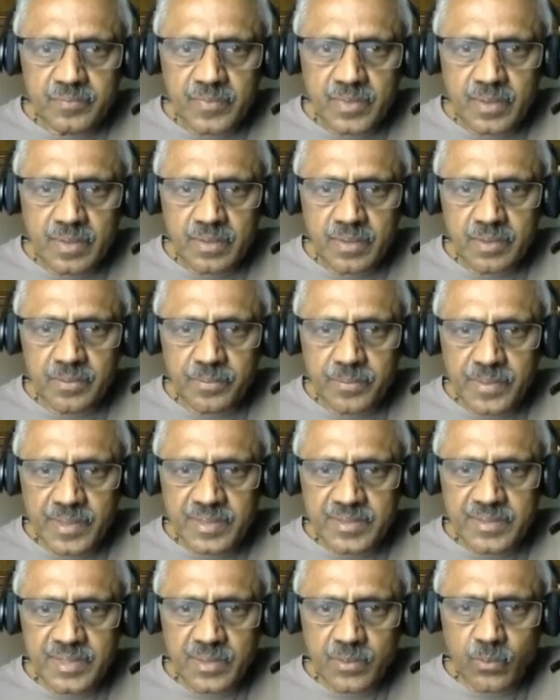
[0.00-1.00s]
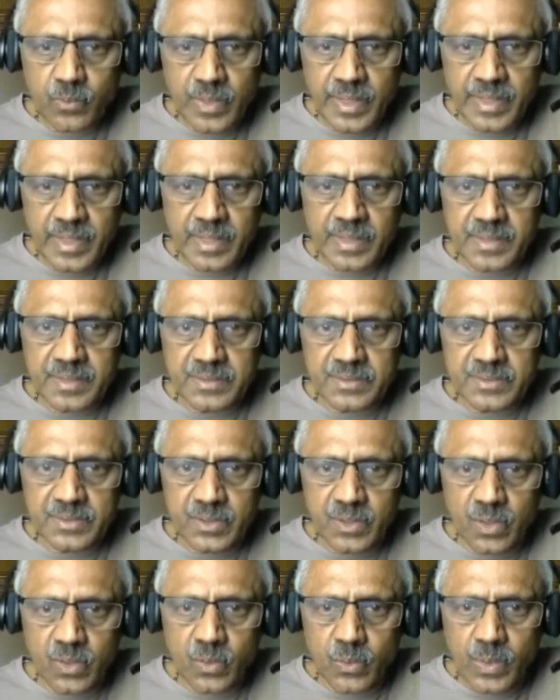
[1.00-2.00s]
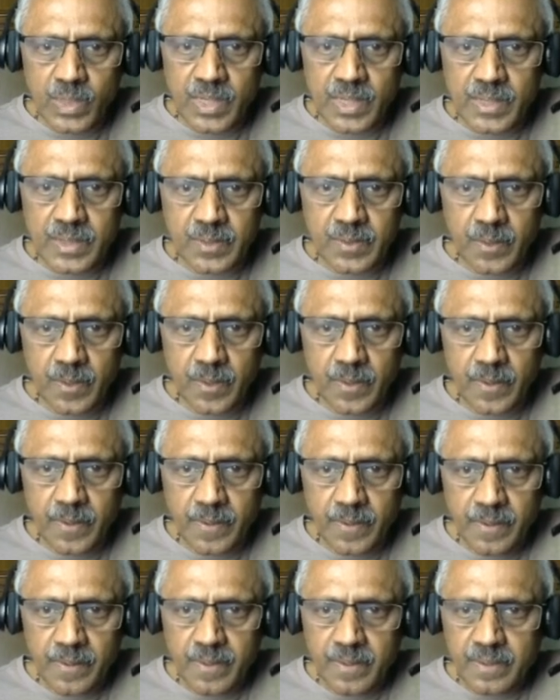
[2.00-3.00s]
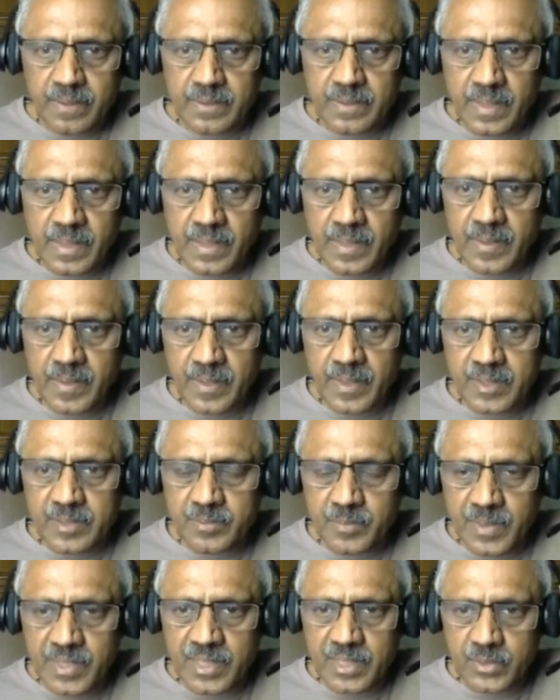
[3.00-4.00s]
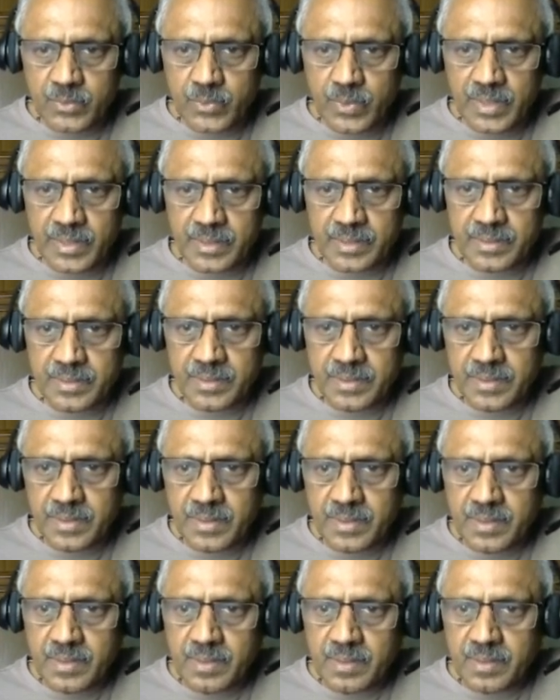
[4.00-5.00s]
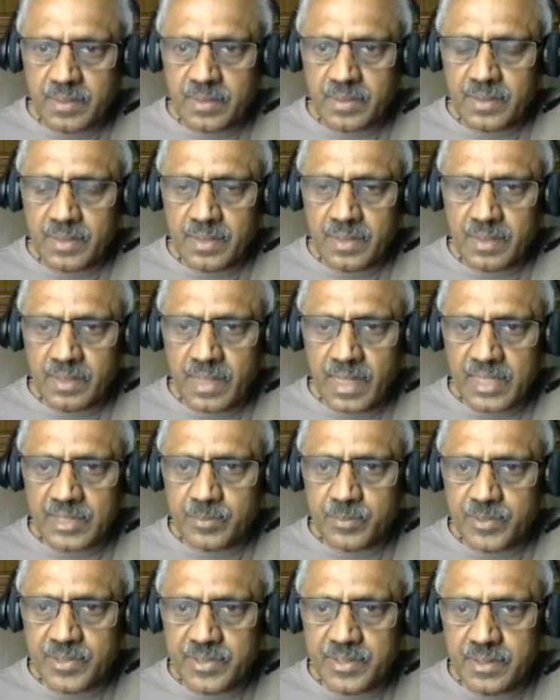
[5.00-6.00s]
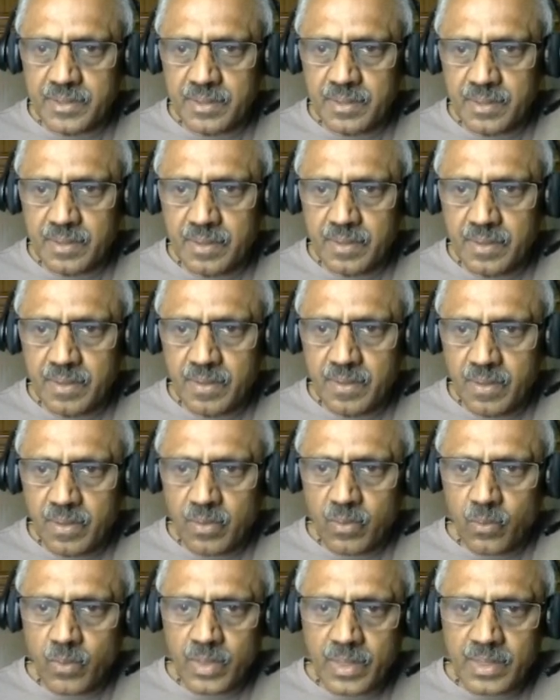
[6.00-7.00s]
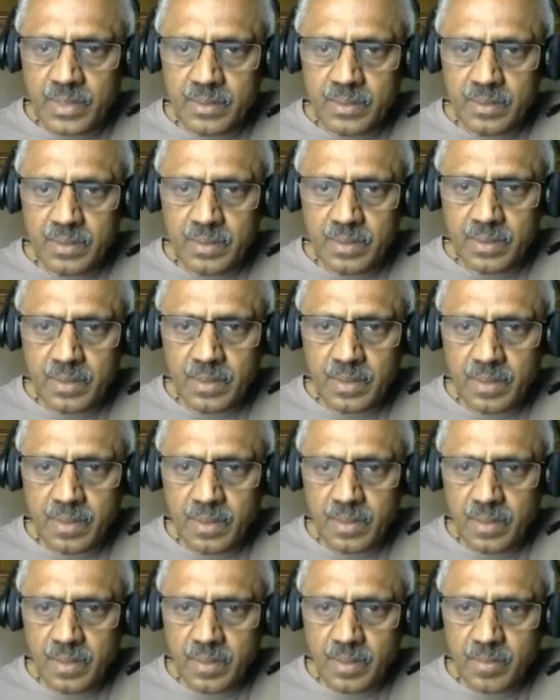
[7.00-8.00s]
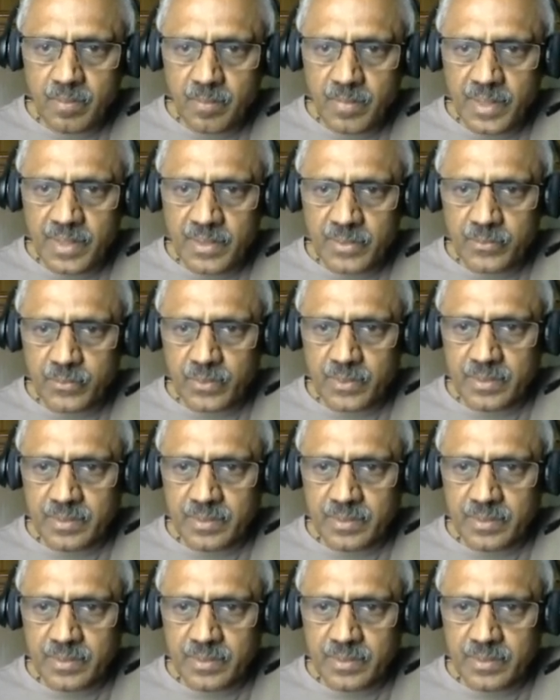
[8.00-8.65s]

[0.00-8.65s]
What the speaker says: if x and y are in 0, 1, then x minus y, okay, lies between 1 and minus 1.